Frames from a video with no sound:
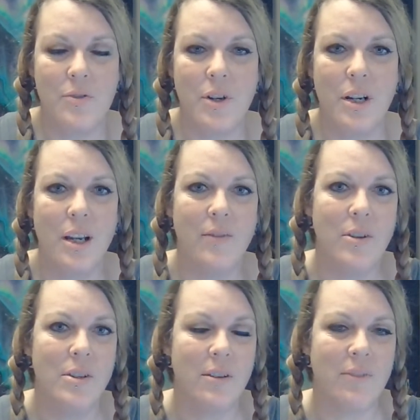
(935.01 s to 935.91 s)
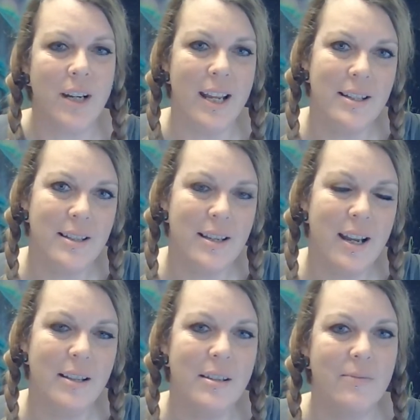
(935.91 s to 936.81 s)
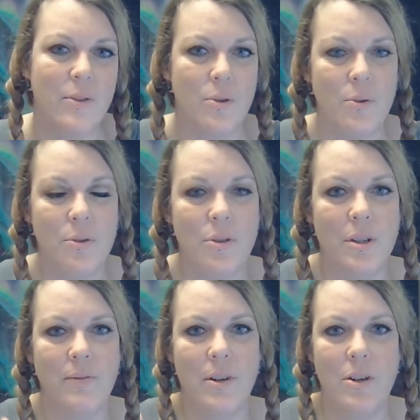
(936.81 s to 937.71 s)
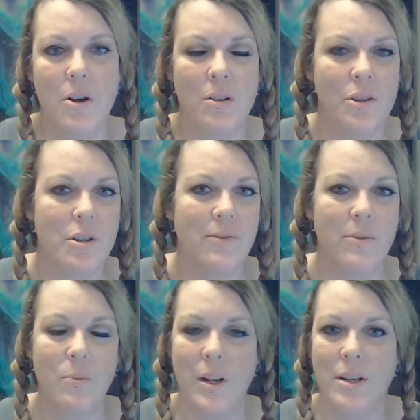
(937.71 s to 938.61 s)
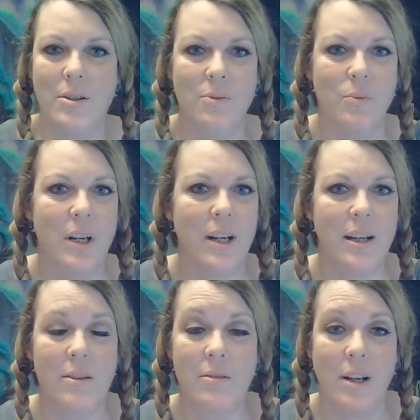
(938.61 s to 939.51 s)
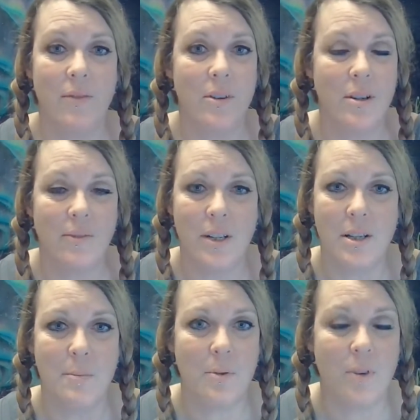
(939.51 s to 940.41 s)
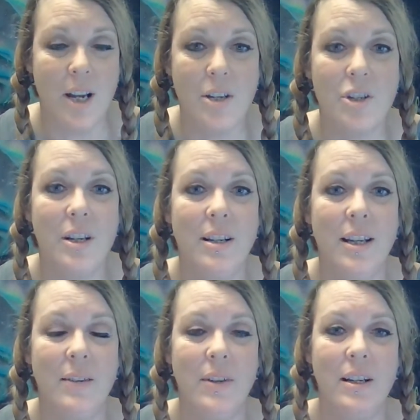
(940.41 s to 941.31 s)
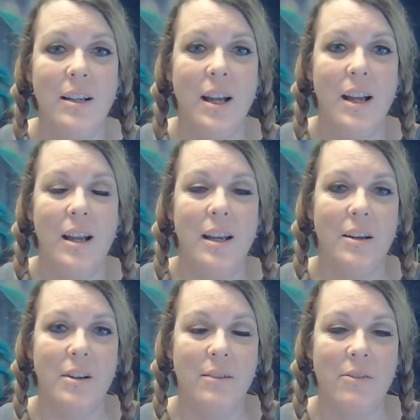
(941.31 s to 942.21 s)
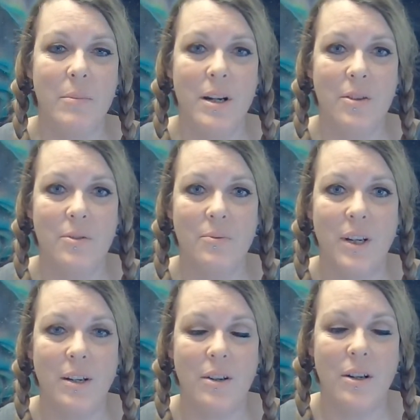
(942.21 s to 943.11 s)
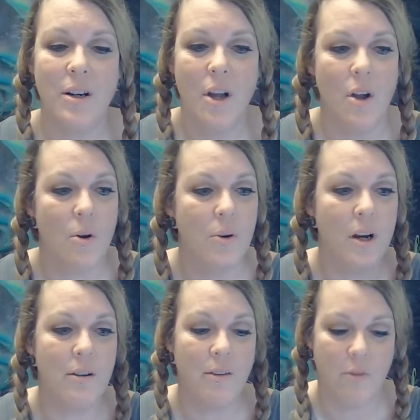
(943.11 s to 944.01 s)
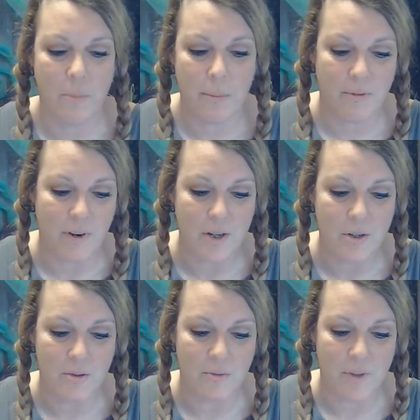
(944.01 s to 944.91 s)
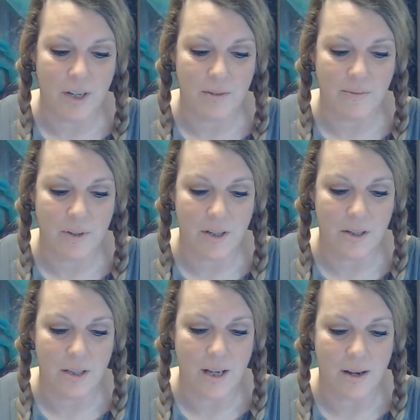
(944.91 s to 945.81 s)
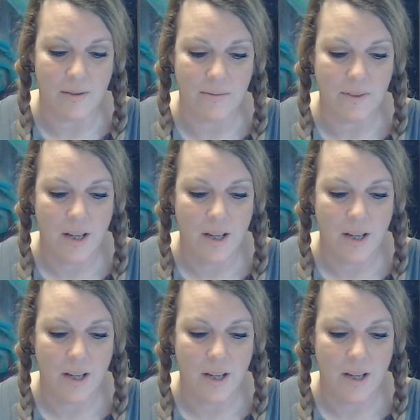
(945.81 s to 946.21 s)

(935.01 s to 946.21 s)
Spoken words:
They're going to give you different insight, different tools, different knowledge, different ways to read it. It'll give you different inspiration, even hearing from another reader or hearing from a professional reader for yourself.